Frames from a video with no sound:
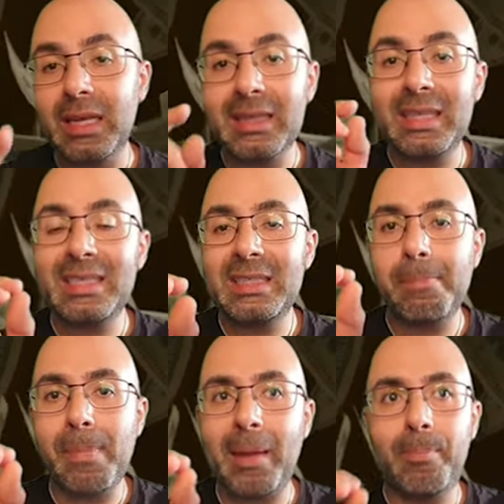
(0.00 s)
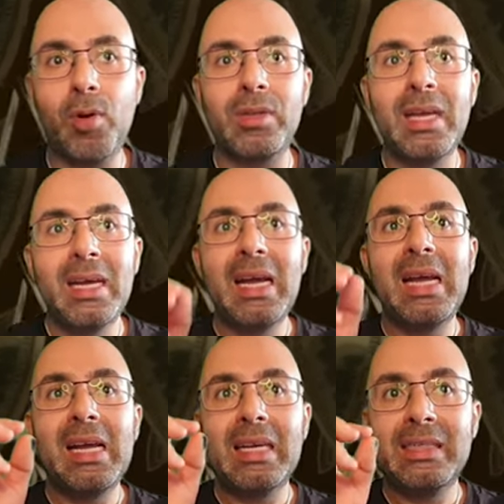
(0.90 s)
This is the main point.
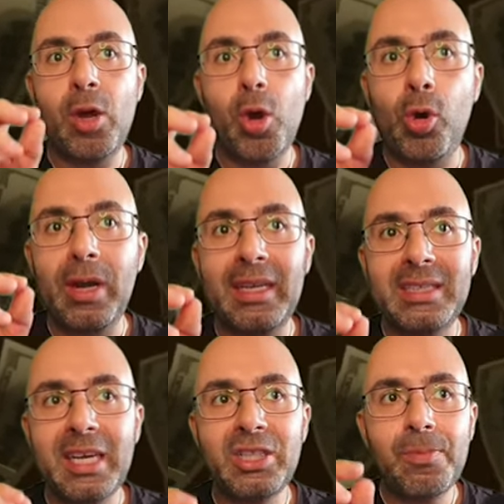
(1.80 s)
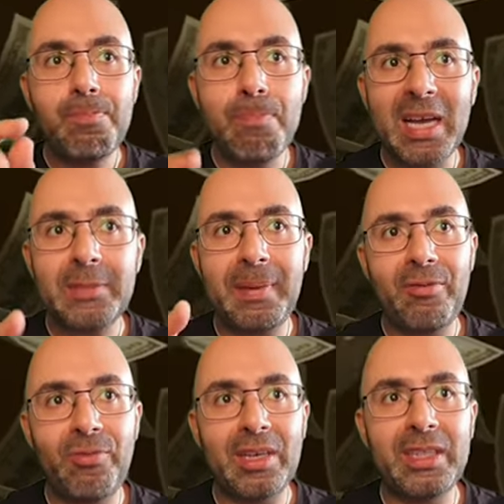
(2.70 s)
The organization must be
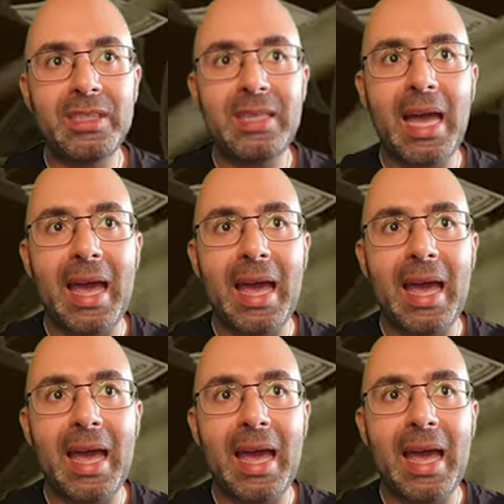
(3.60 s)
registered